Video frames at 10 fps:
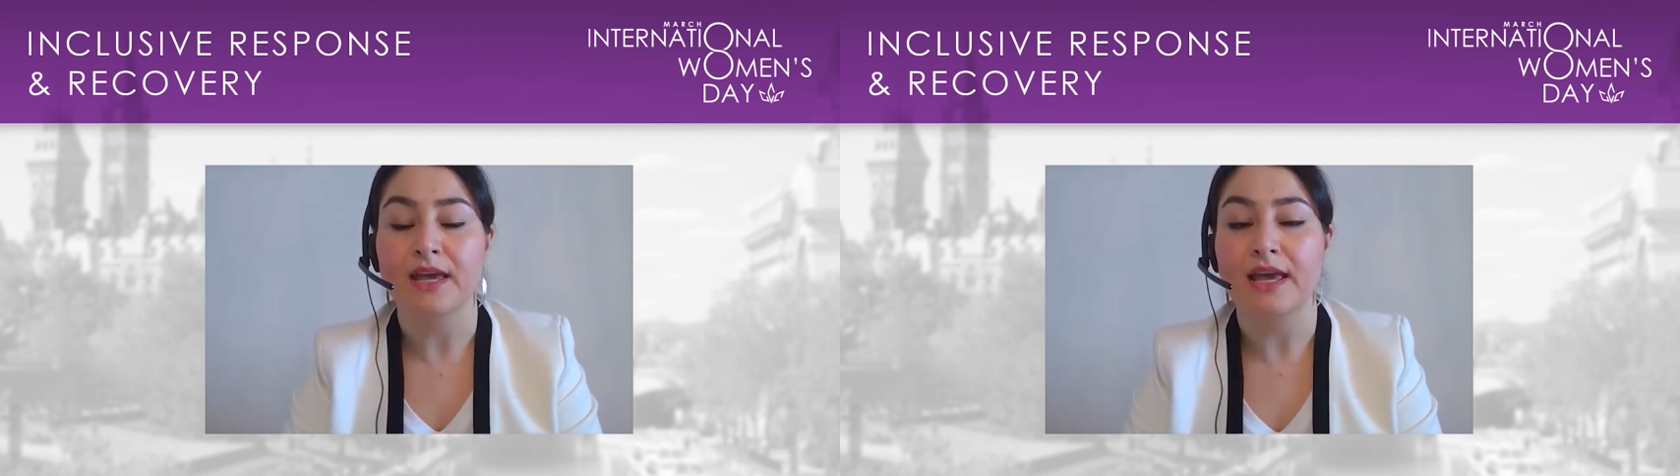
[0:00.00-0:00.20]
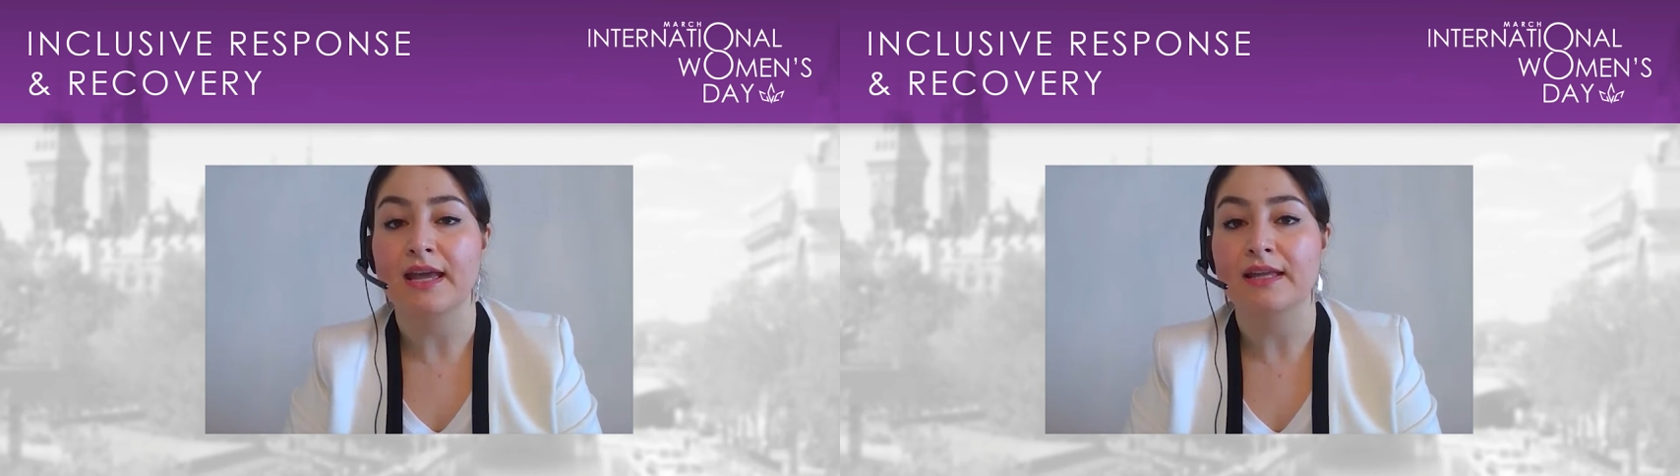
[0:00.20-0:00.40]

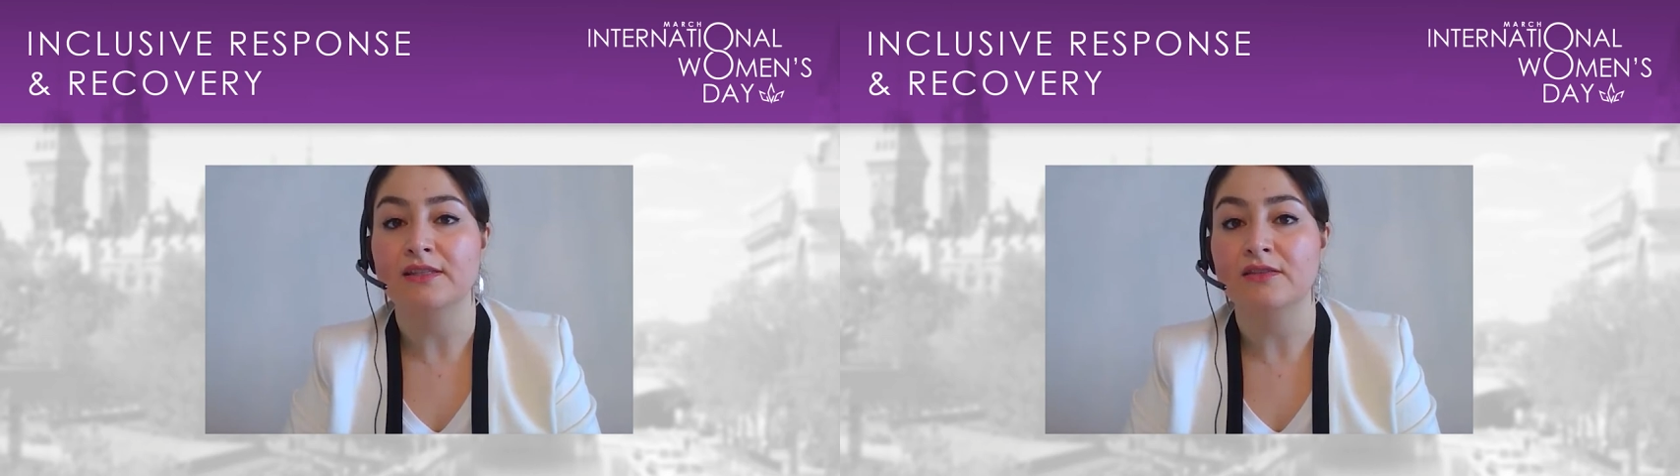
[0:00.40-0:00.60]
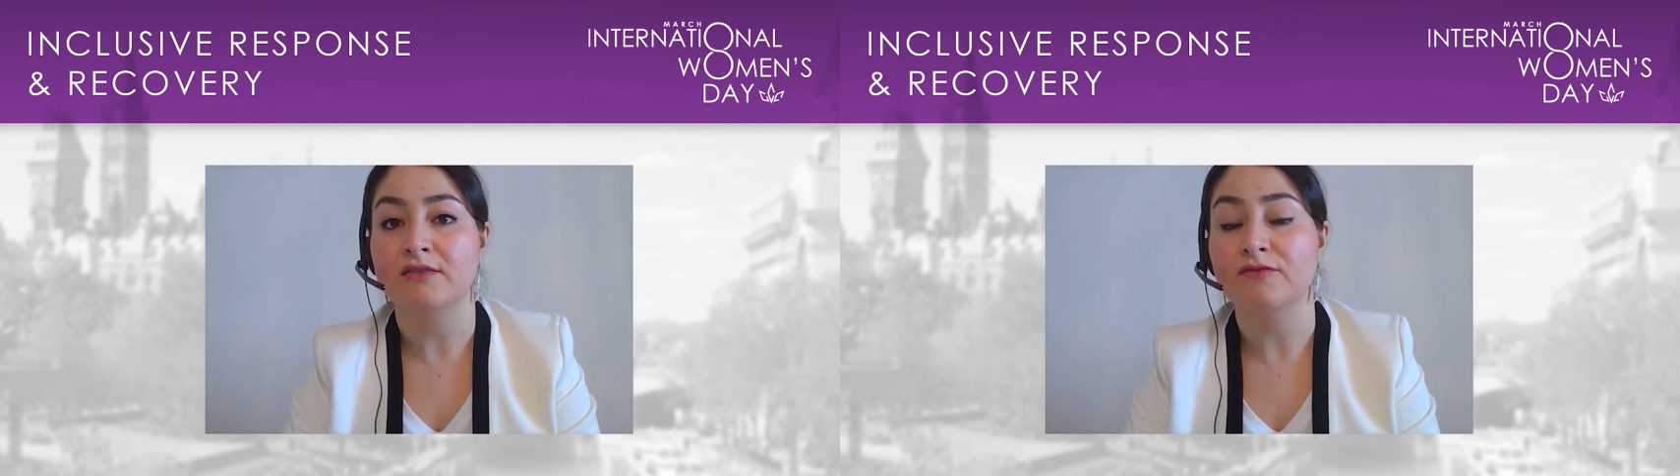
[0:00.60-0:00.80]
And
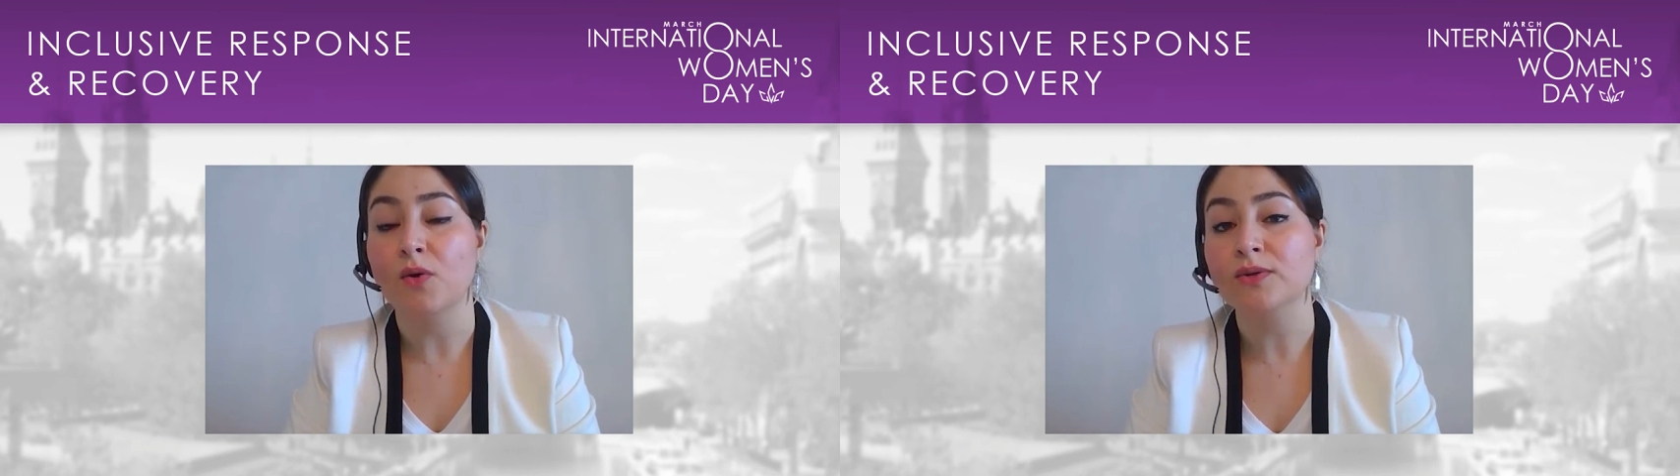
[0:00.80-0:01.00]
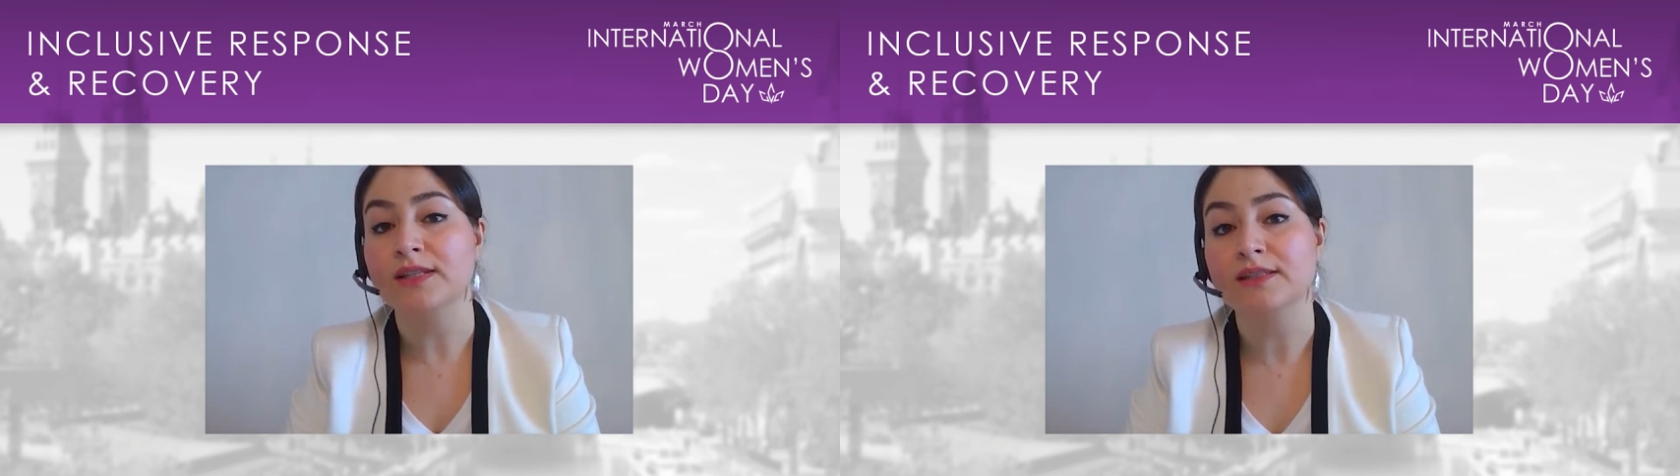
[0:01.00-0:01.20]
the
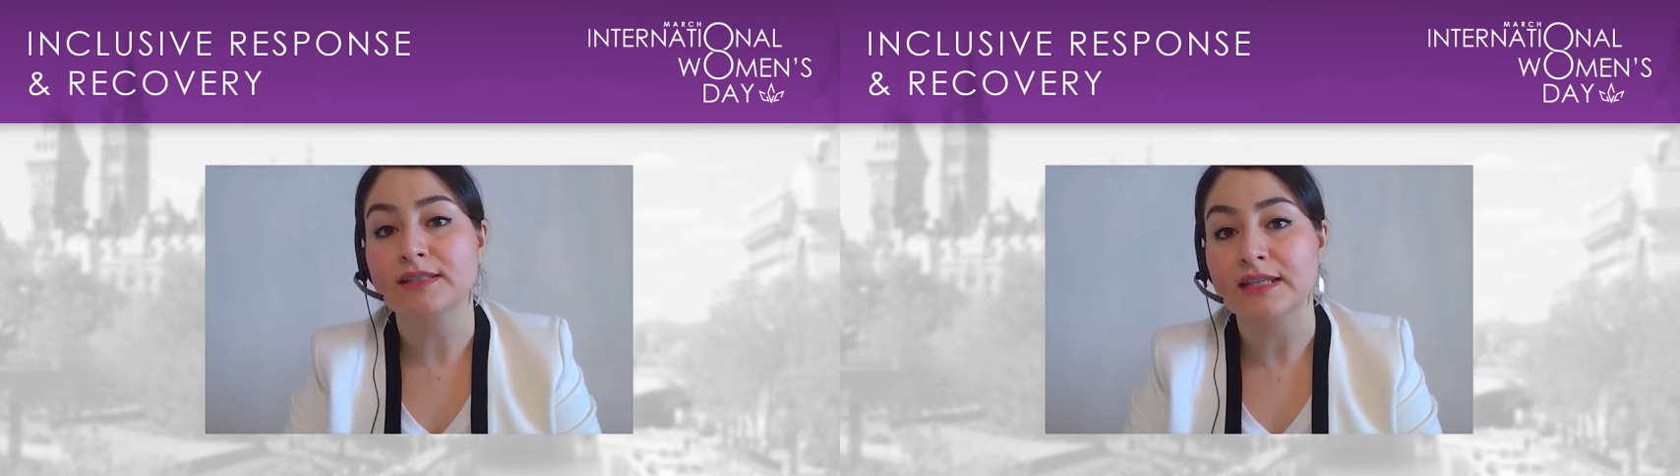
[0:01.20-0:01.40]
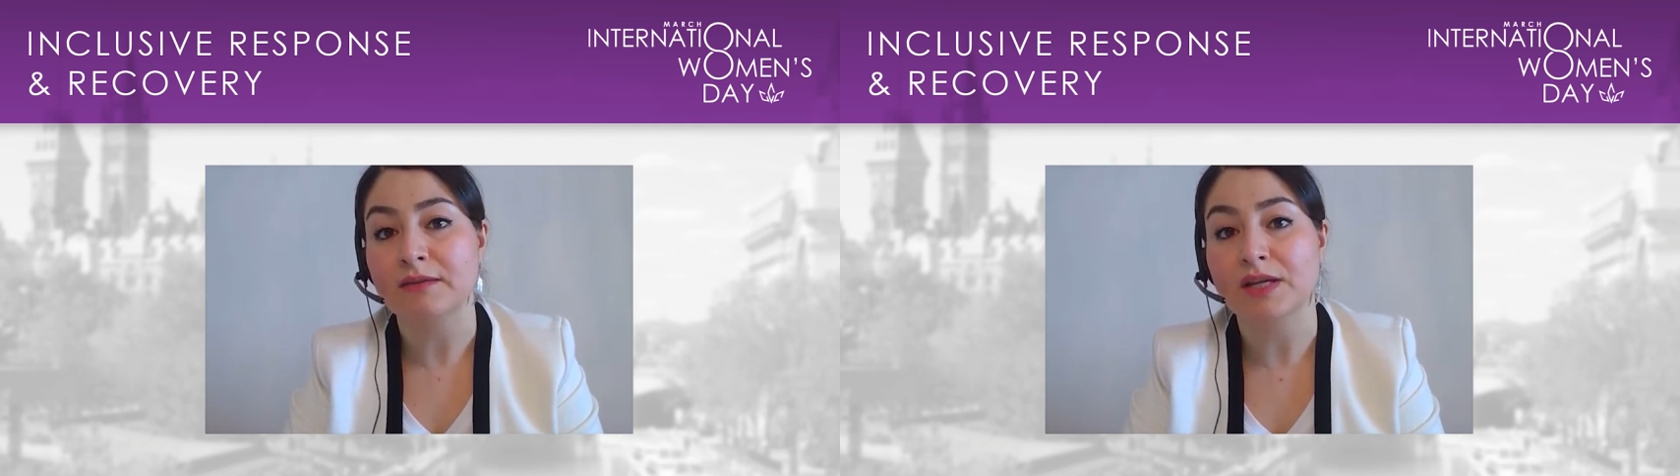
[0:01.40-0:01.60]
folks at
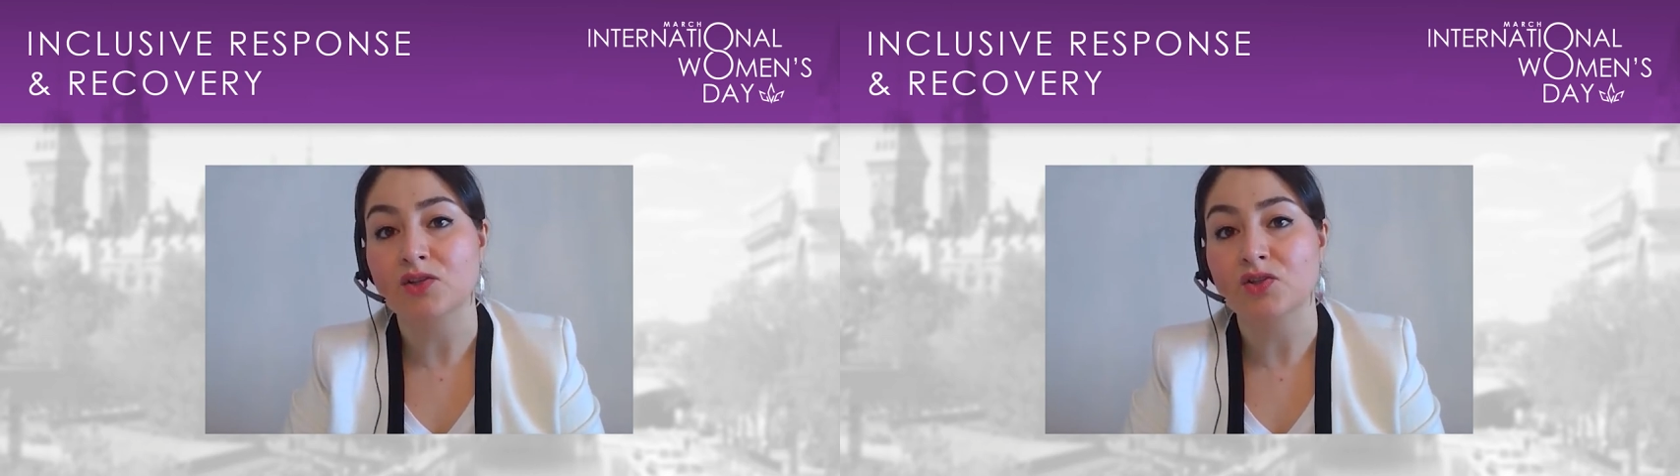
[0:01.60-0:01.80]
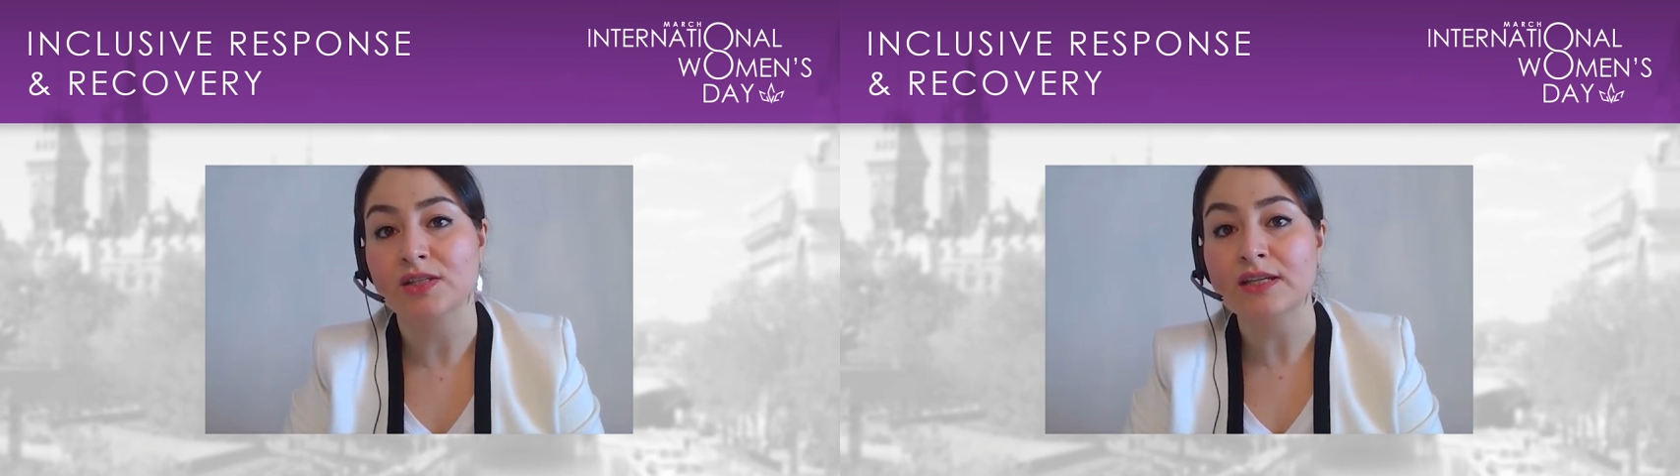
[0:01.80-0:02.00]

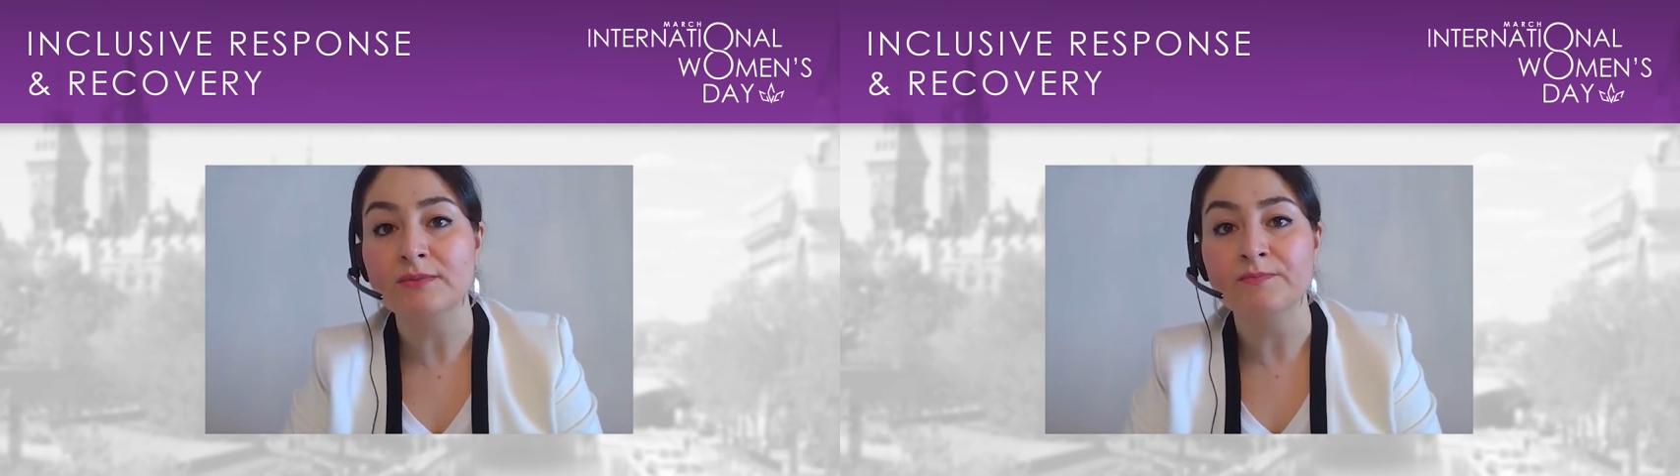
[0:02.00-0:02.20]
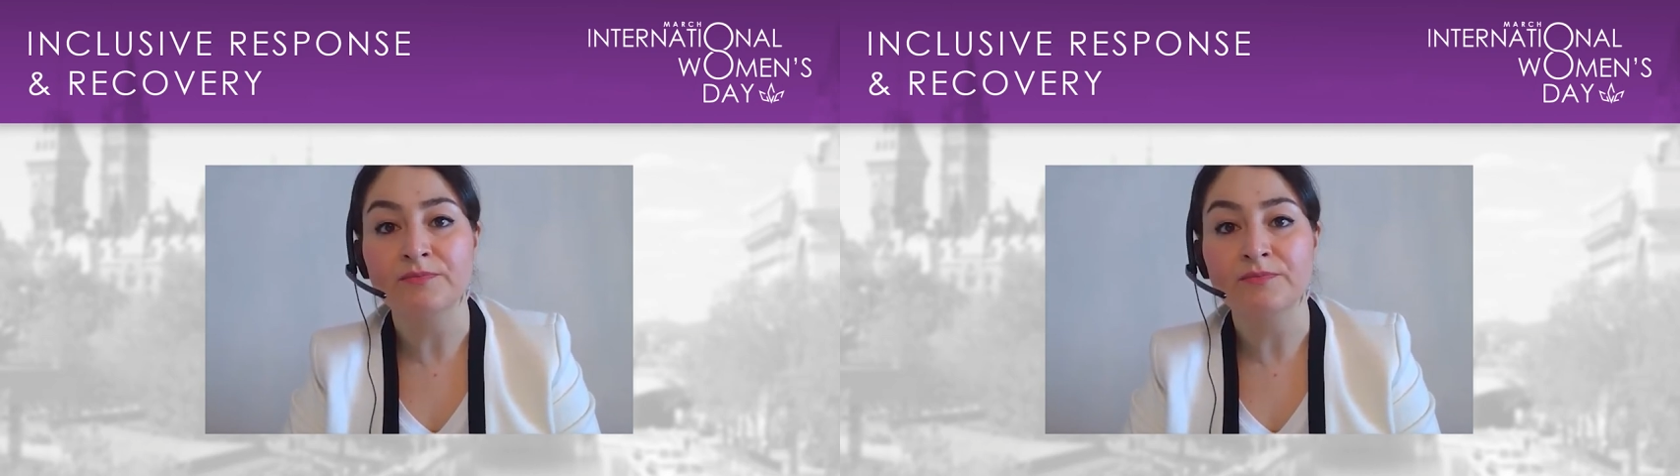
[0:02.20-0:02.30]
CMHC,